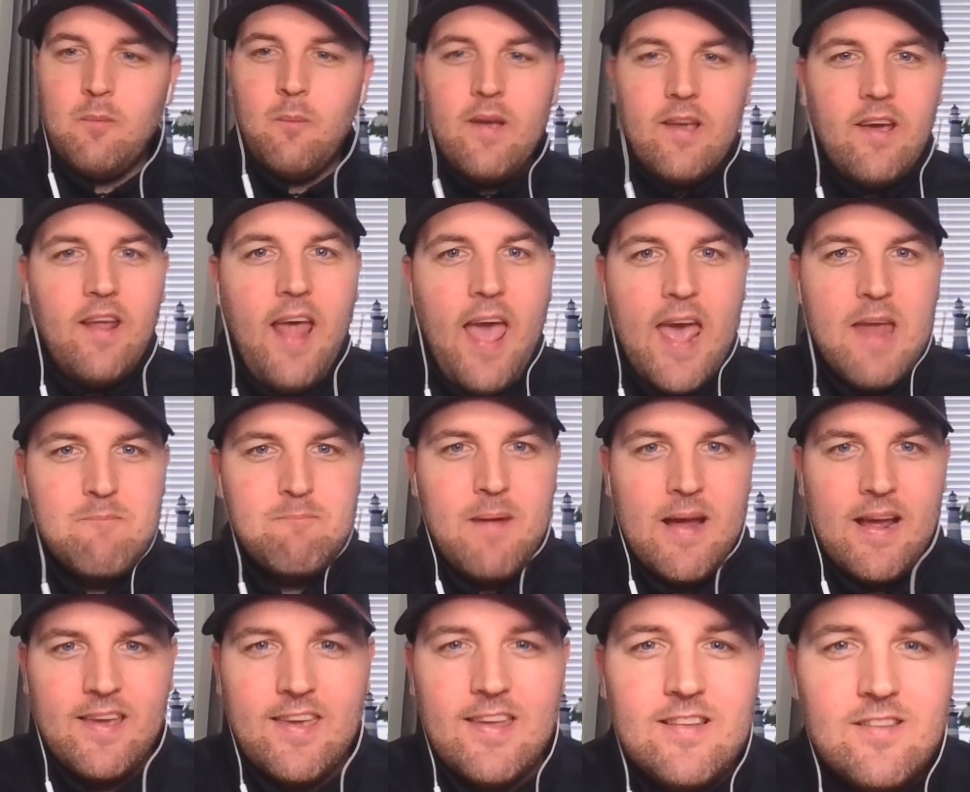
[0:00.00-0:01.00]
We're going to head
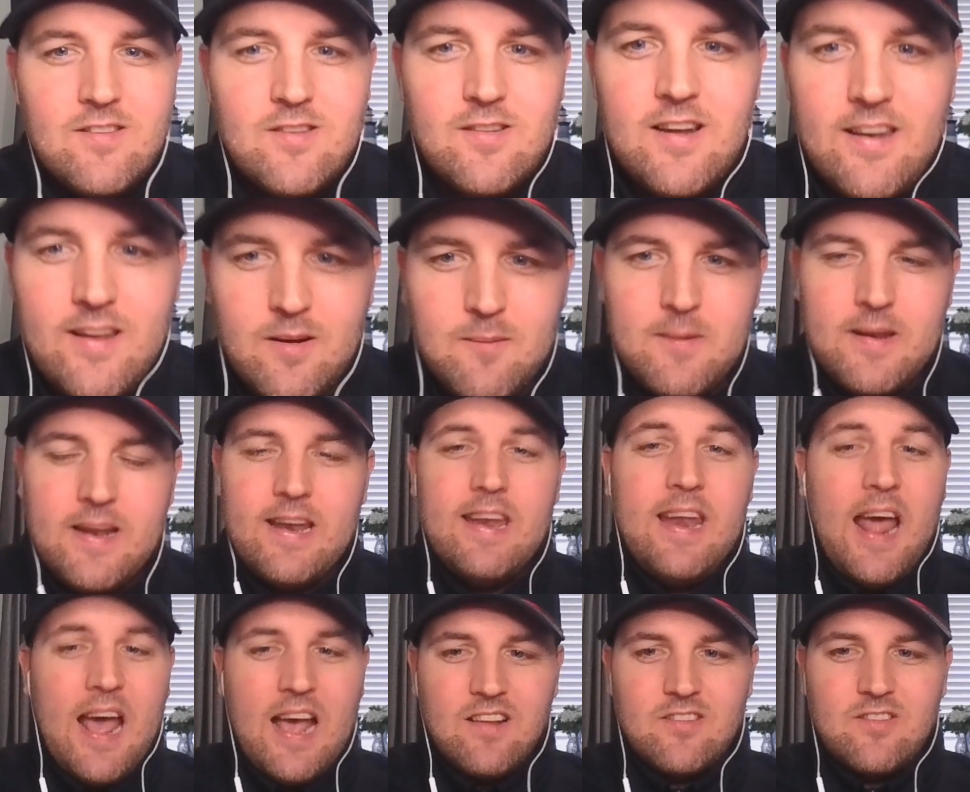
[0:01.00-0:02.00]
back into a little bit of
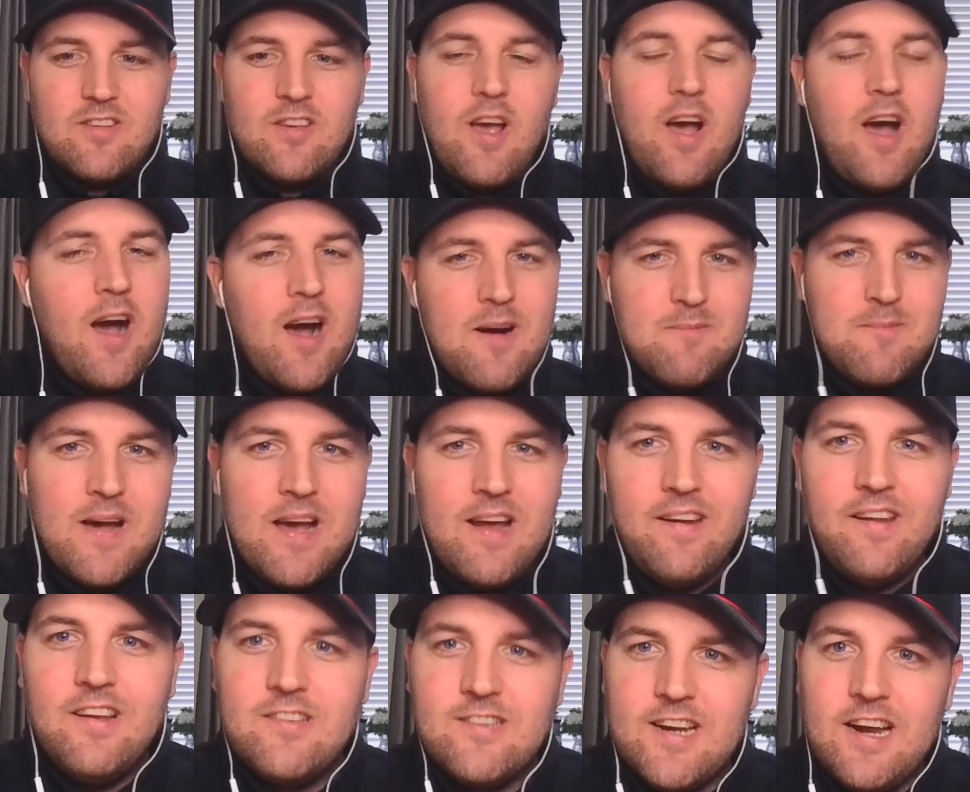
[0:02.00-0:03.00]
NASCAR
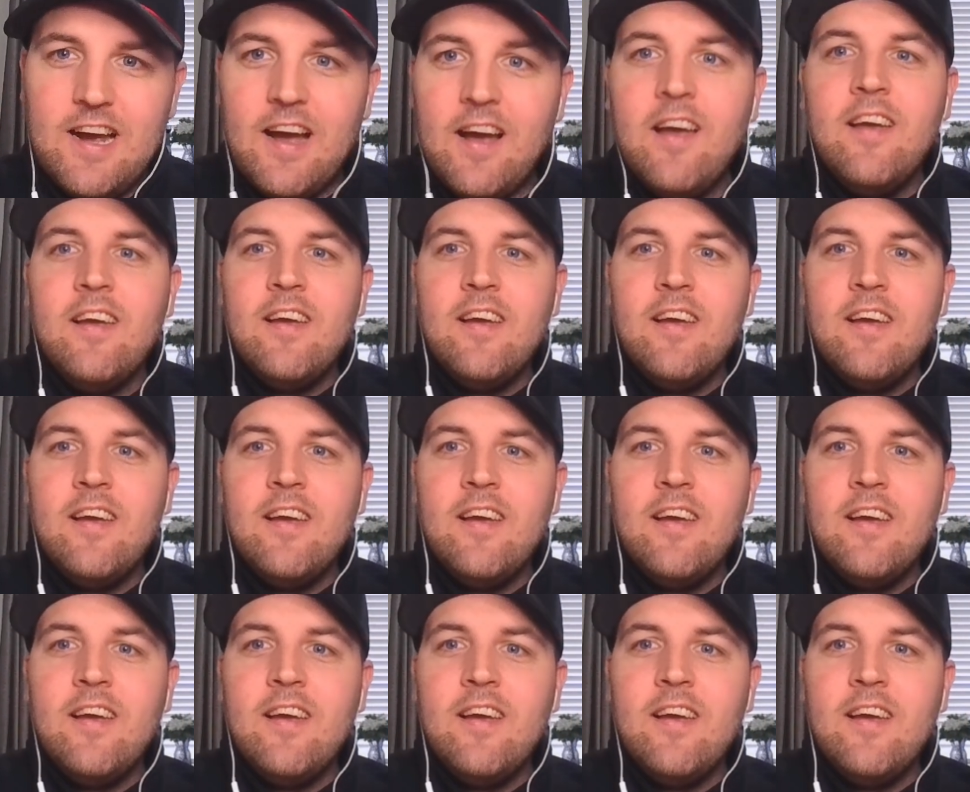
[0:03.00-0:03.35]
Manager